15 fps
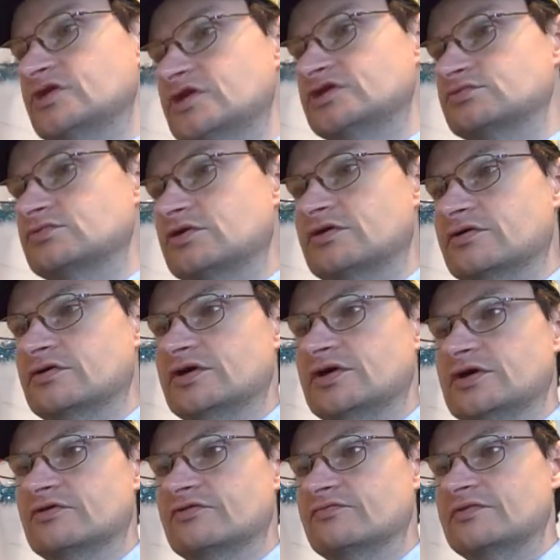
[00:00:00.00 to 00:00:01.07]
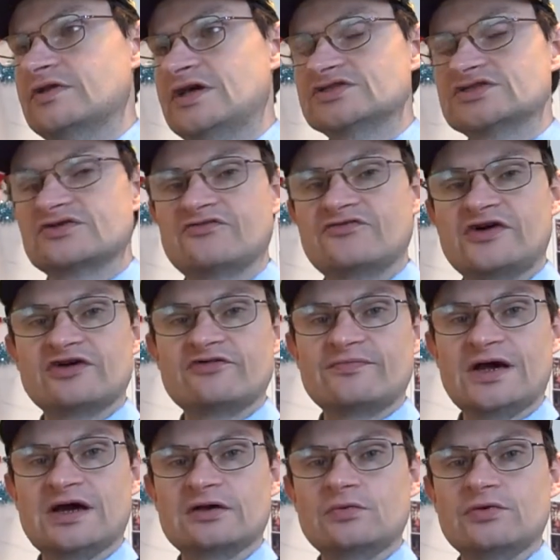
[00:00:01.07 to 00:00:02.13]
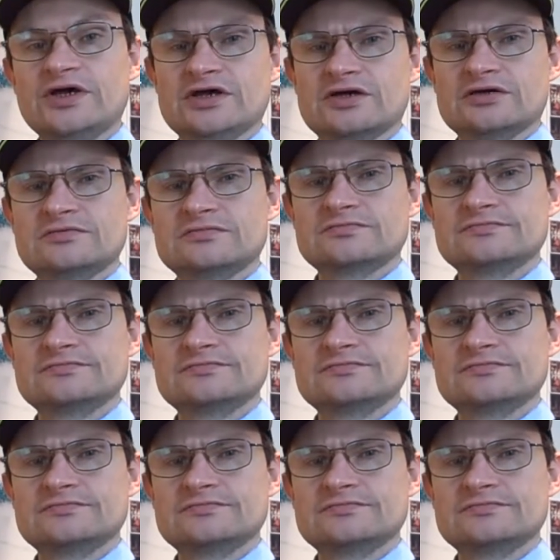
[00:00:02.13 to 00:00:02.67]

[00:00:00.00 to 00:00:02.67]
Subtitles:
It's less than £5 a week.